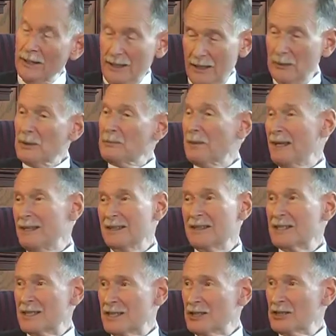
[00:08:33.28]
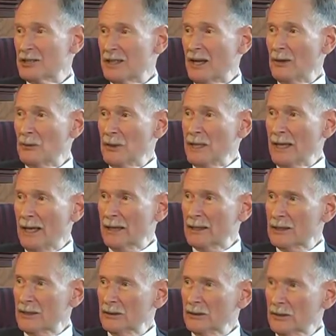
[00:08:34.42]
and we made the decision that
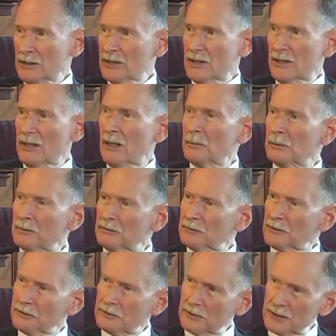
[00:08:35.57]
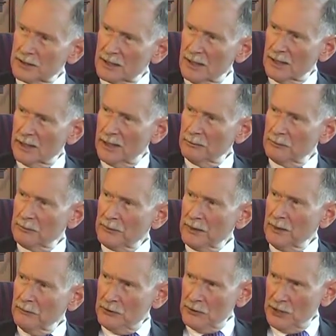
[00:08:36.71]
weekend to look as a couple for the first time
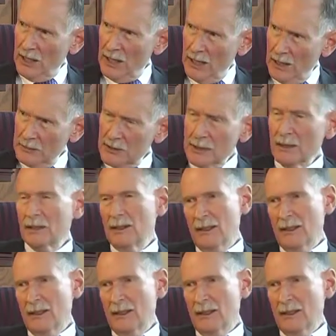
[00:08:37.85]
for jobs.